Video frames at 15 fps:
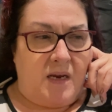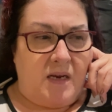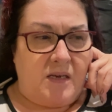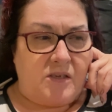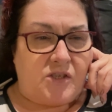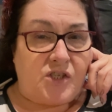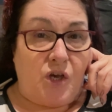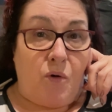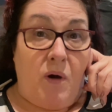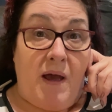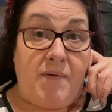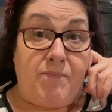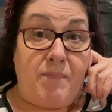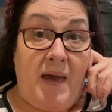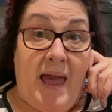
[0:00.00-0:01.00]
So
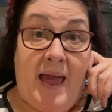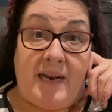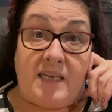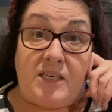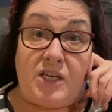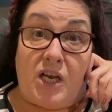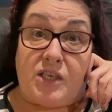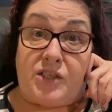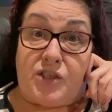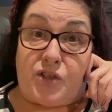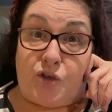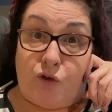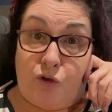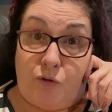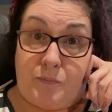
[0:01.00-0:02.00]
I added a
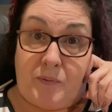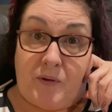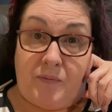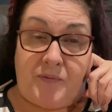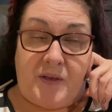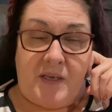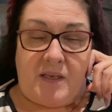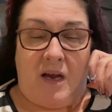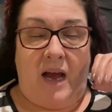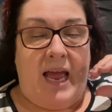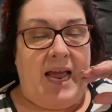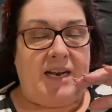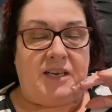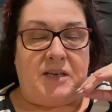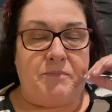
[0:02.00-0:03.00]
scoop of I
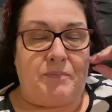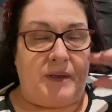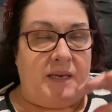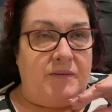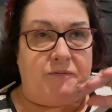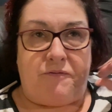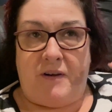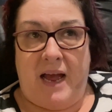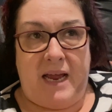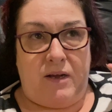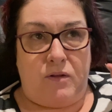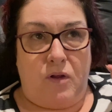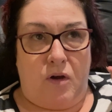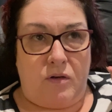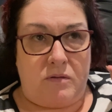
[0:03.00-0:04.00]
had a complete
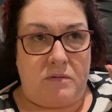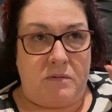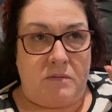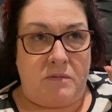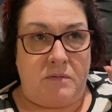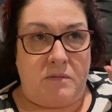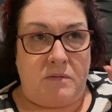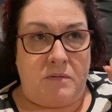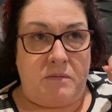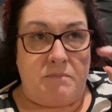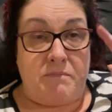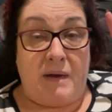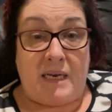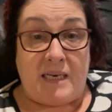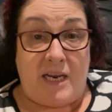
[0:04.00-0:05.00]
fail on
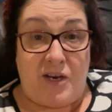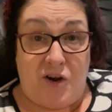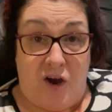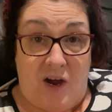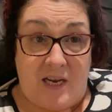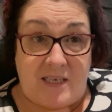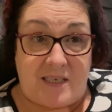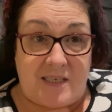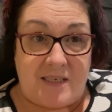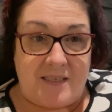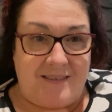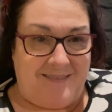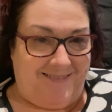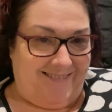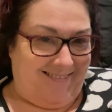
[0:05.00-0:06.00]
Monday night.
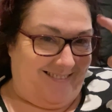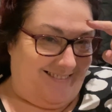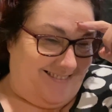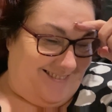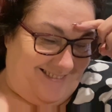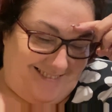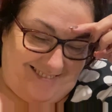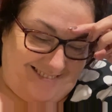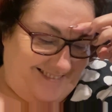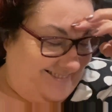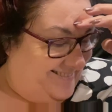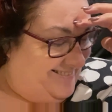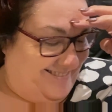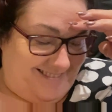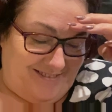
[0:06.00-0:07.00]
It
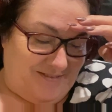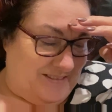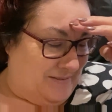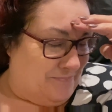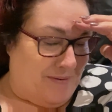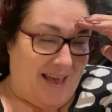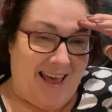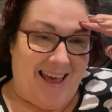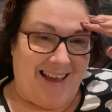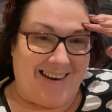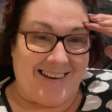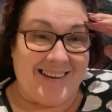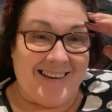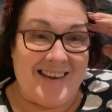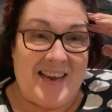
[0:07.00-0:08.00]

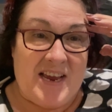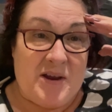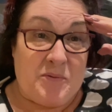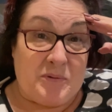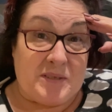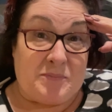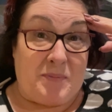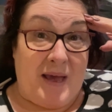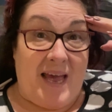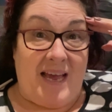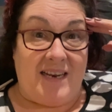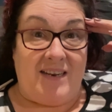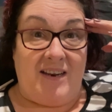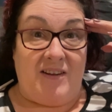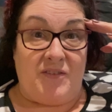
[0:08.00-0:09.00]
was
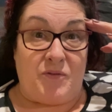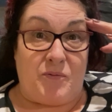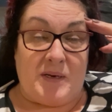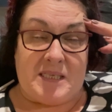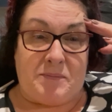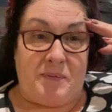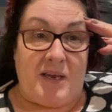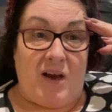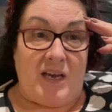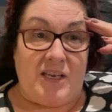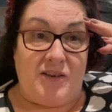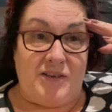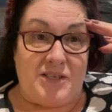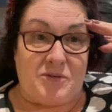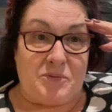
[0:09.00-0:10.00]
bad. The recipe I
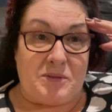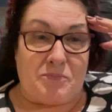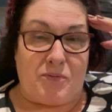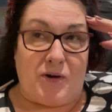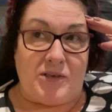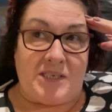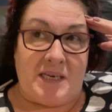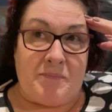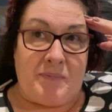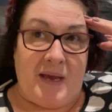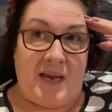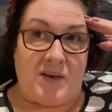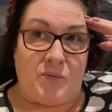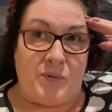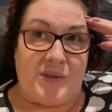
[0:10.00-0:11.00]
used was protein
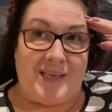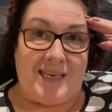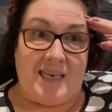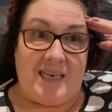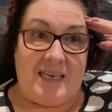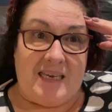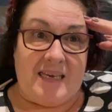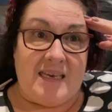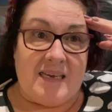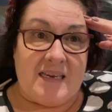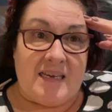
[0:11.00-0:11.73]
powder with ghee